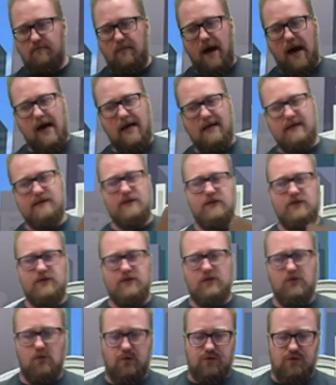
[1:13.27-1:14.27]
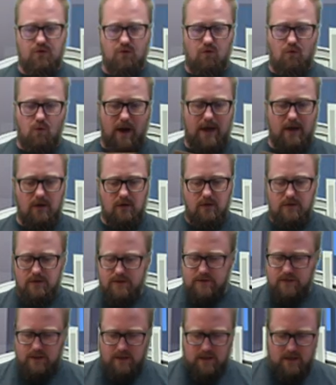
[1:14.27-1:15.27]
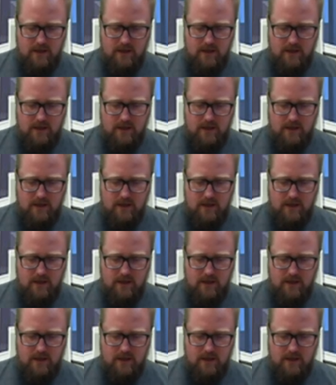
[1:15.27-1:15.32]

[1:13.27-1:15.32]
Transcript: box sort rails